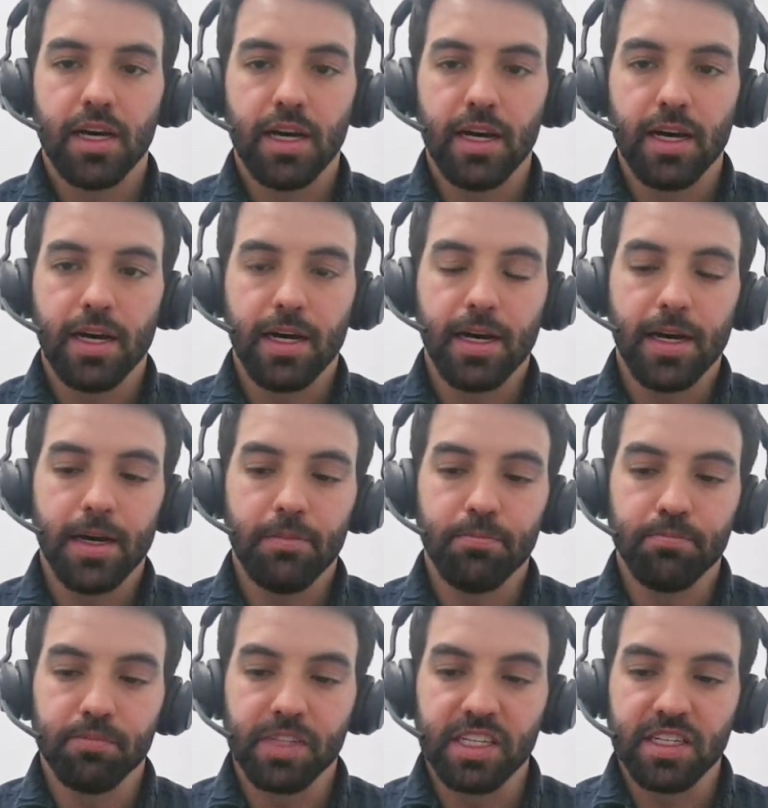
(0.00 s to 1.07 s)

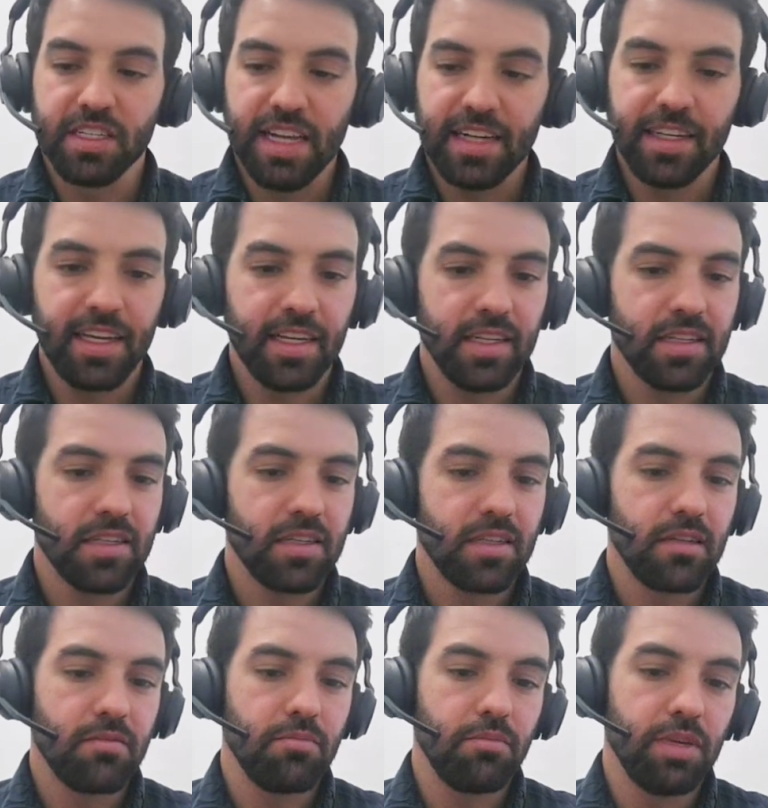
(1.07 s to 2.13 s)
the settings
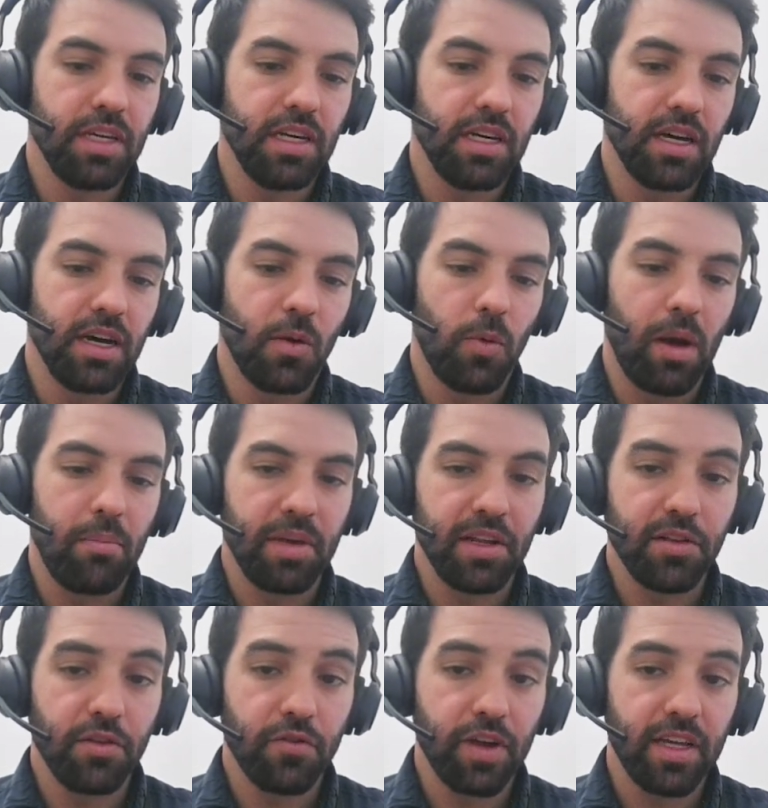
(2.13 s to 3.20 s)
via web
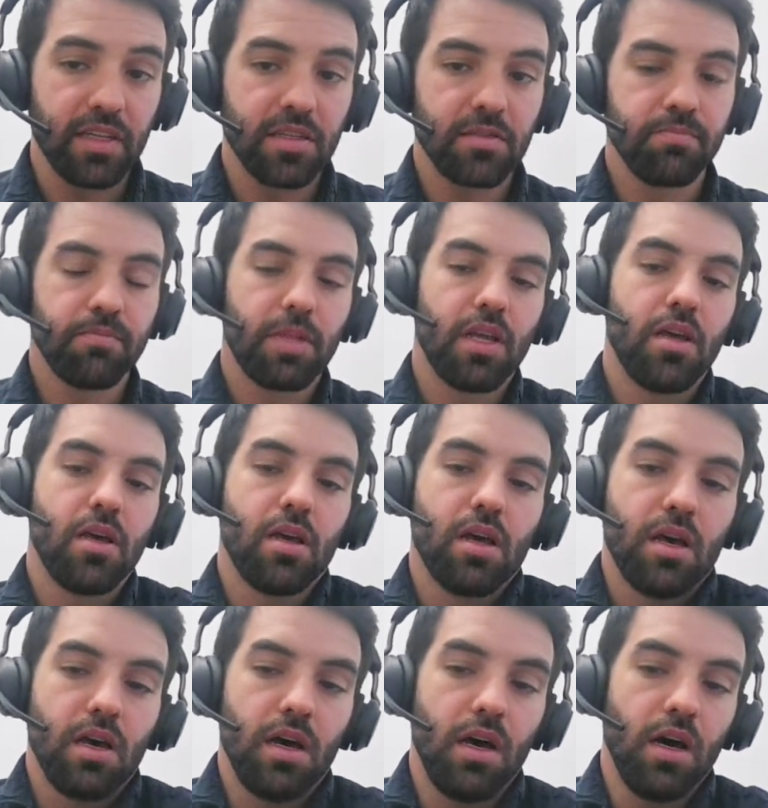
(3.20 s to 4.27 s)
interface,
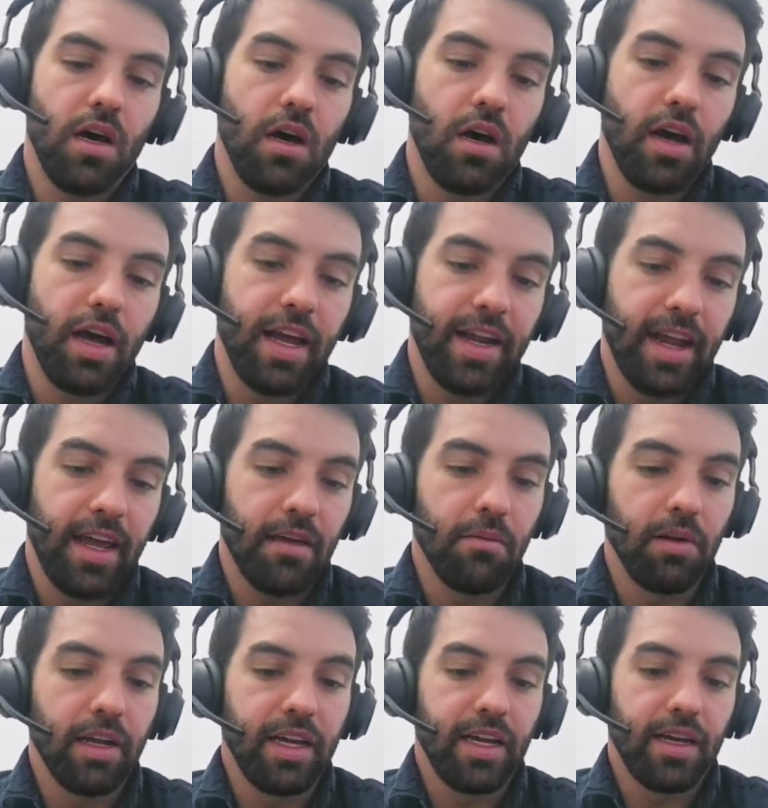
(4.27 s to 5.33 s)

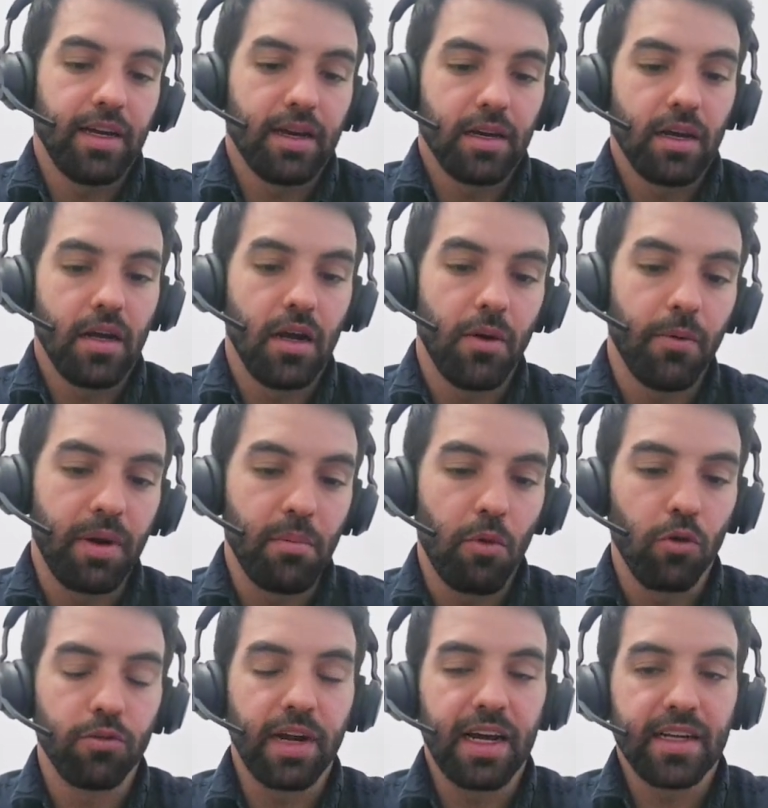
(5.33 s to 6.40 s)
enabling
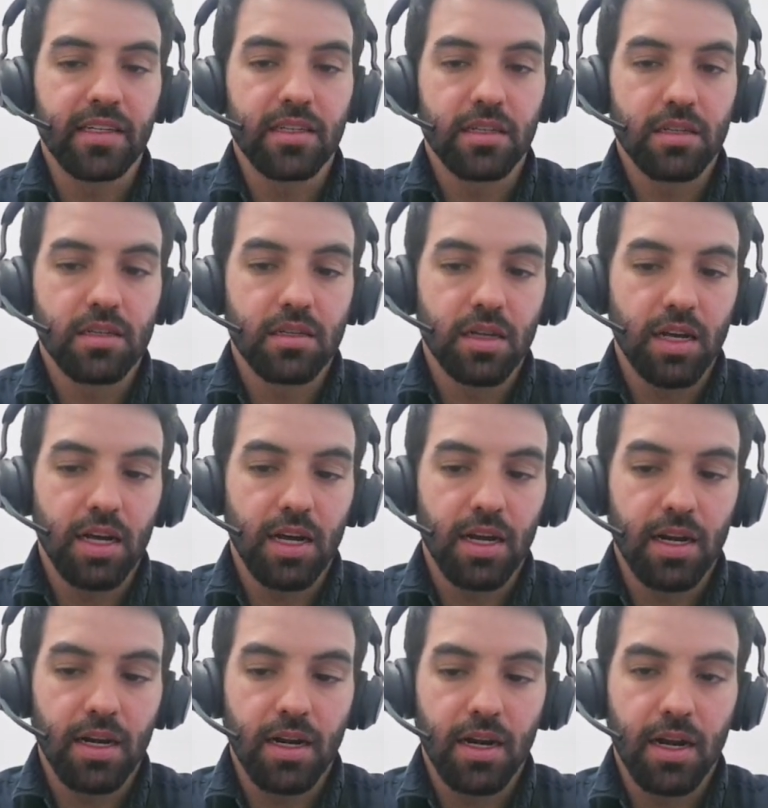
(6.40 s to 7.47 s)
remote access
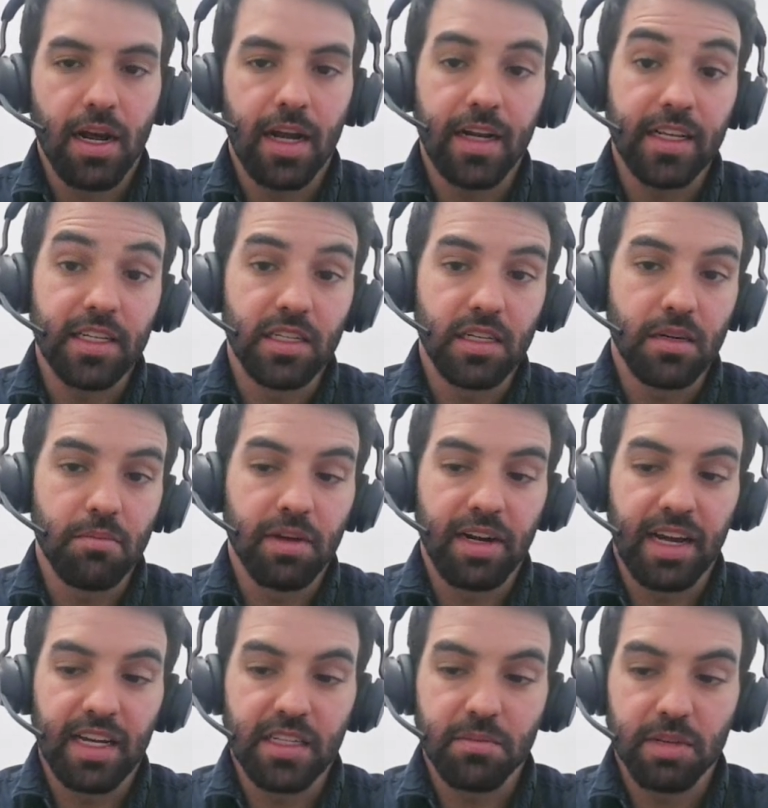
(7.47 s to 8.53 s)
and an easy
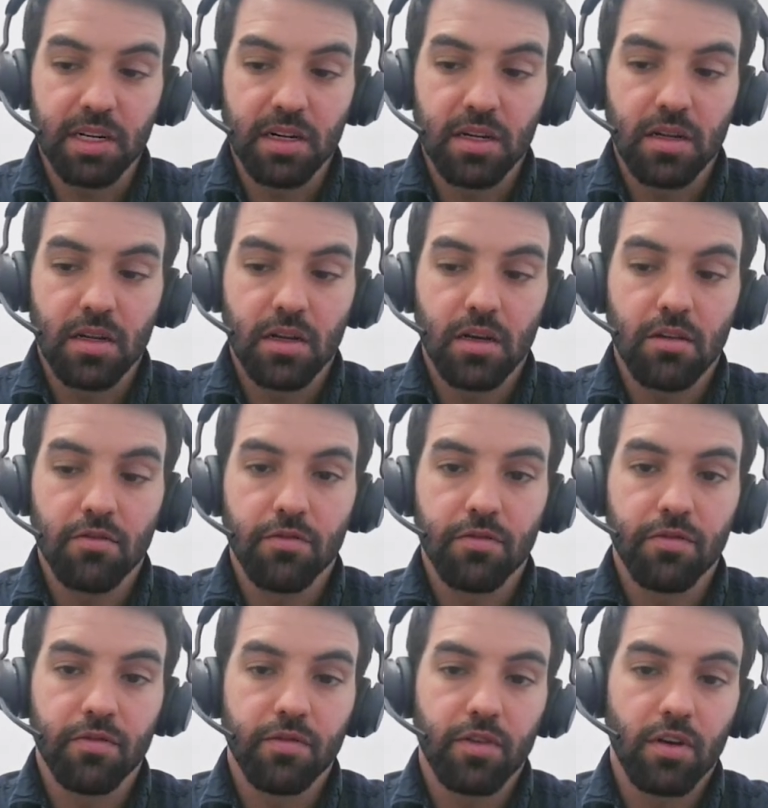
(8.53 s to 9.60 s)
management of
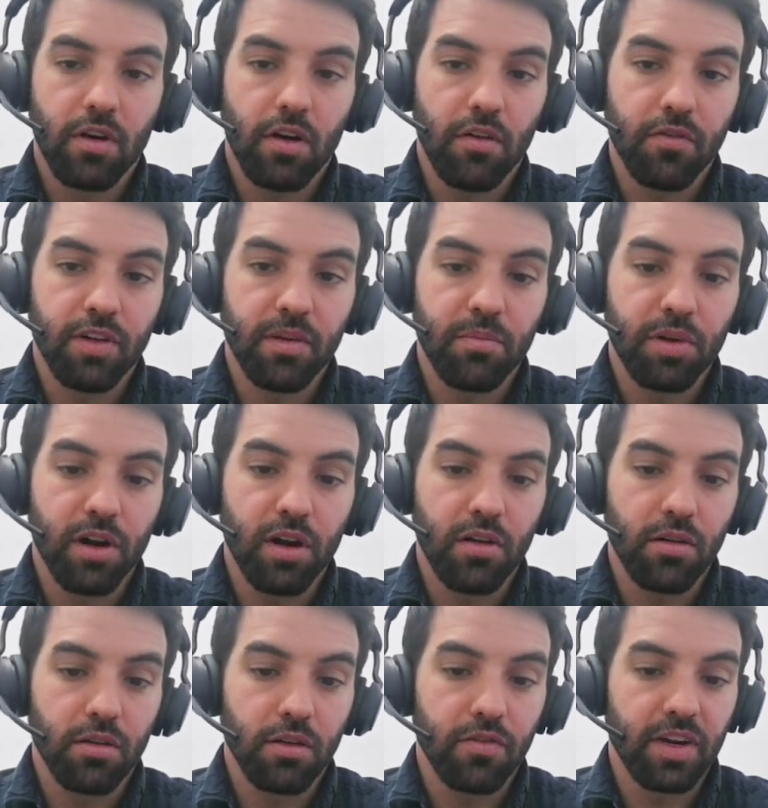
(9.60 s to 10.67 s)
the
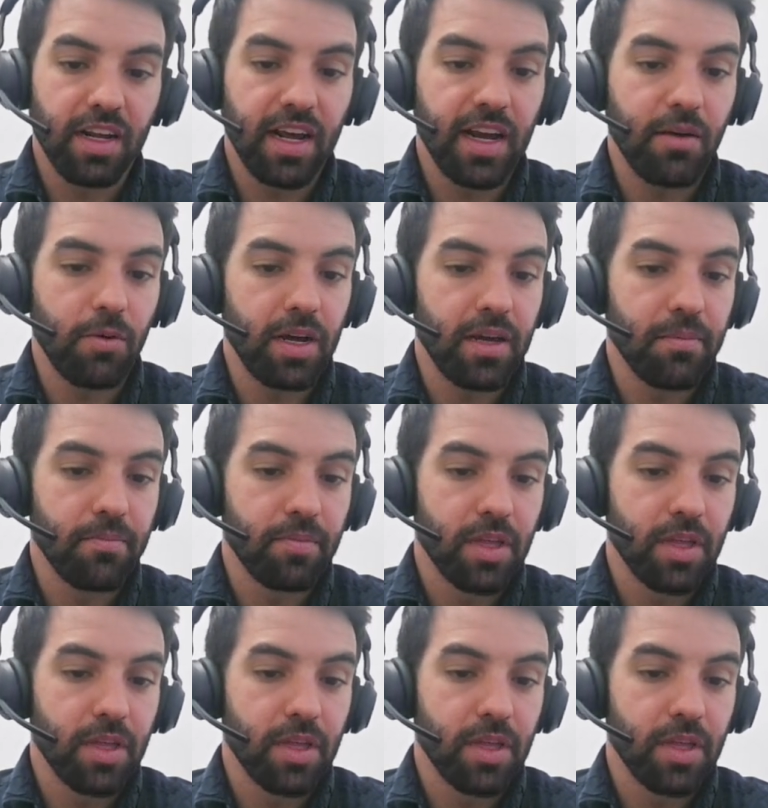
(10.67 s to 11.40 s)
product of the gateway.